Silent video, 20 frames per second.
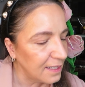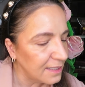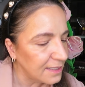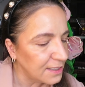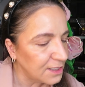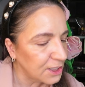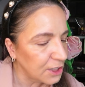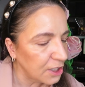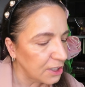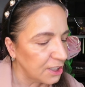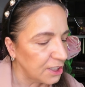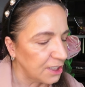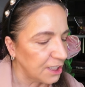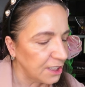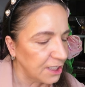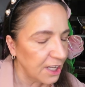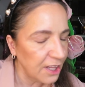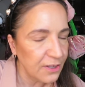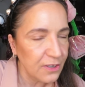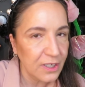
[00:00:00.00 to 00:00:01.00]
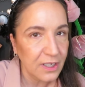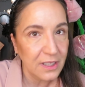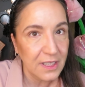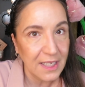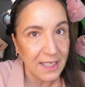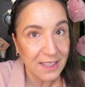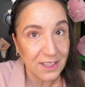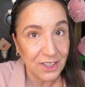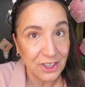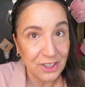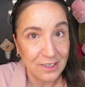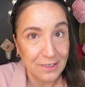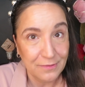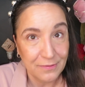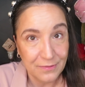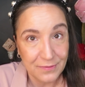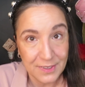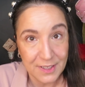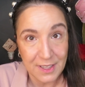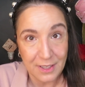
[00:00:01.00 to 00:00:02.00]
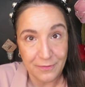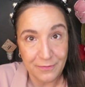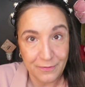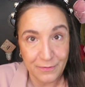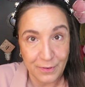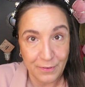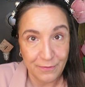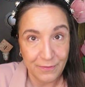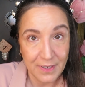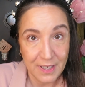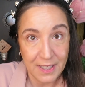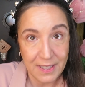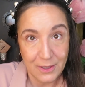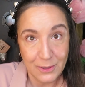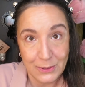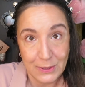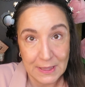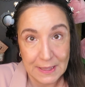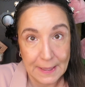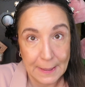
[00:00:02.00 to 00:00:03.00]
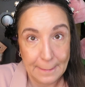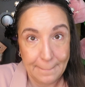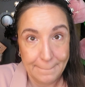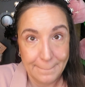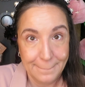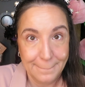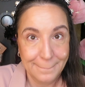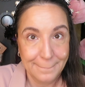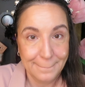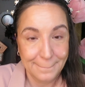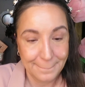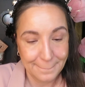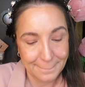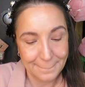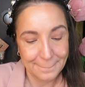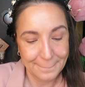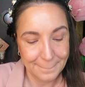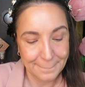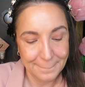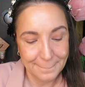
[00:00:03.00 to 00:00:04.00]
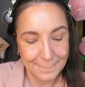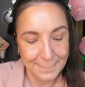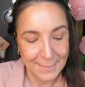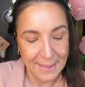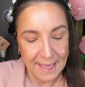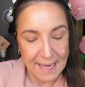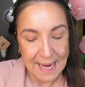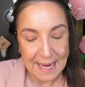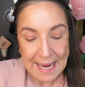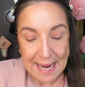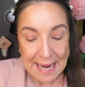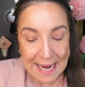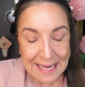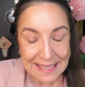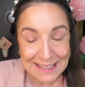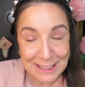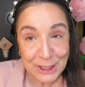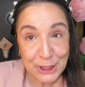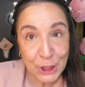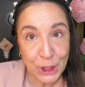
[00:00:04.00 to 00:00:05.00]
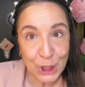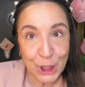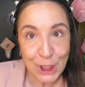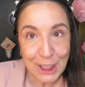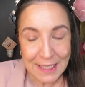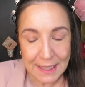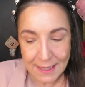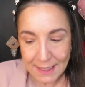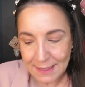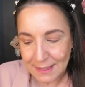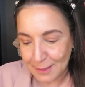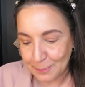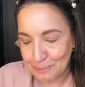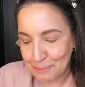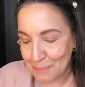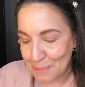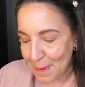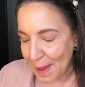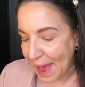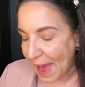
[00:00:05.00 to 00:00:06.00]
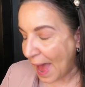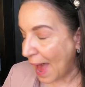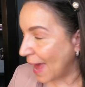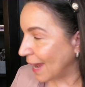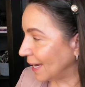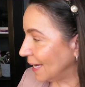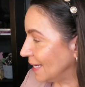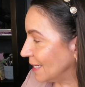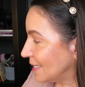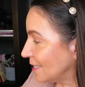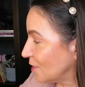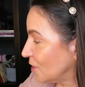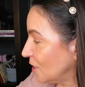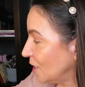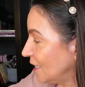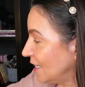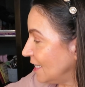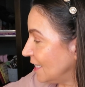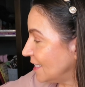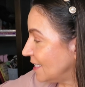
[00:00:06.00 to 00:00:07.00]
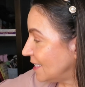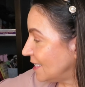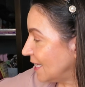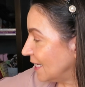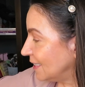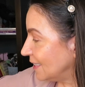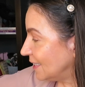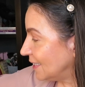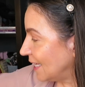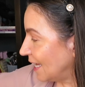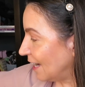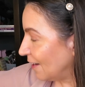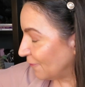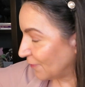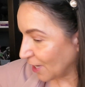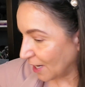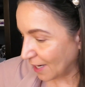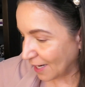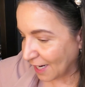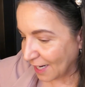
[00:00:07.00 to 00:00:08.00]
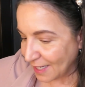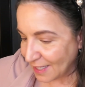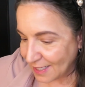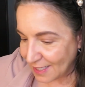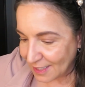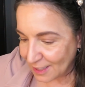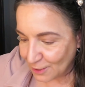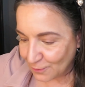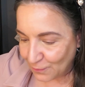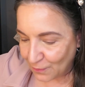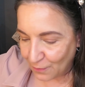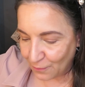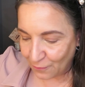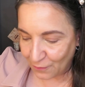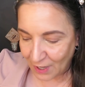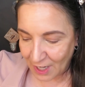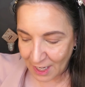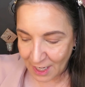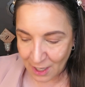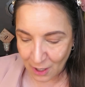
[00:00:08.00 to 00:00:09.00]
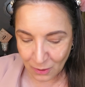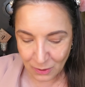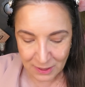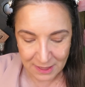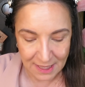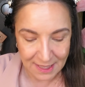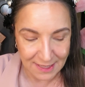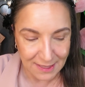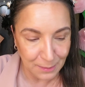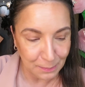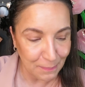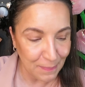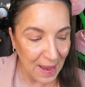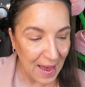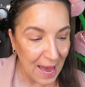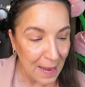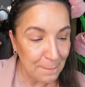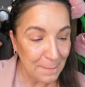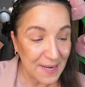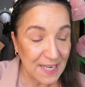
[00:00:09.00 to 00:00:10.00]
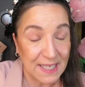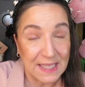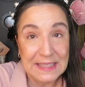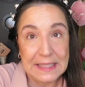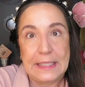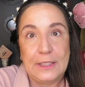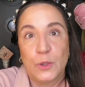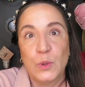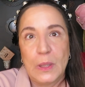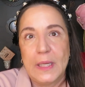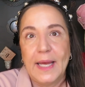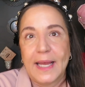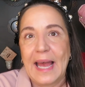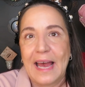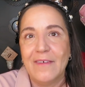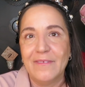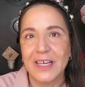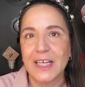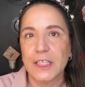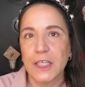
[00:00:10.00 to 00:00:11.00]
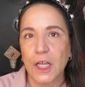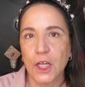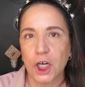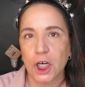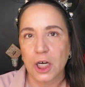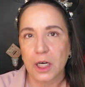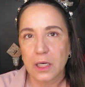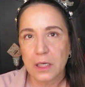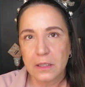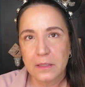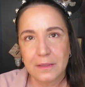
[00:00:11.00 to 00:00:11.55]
started another collection of stuff for videos again. It's good and it's bad. It's good in the sense that I've got ideas for videos, and it's bad because I don't like having clutter.